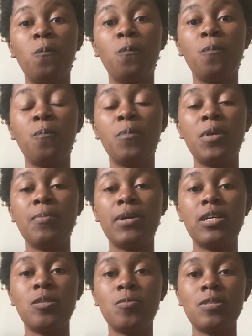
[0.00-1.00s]
me and my
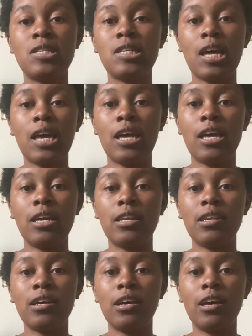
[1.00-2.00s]
husband
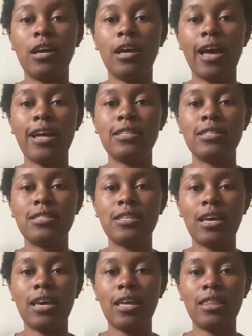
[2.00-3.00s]
had to
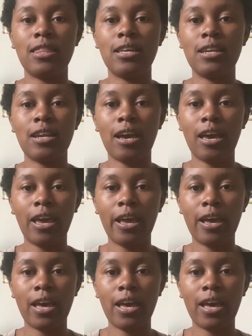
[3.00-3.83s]
stay the night,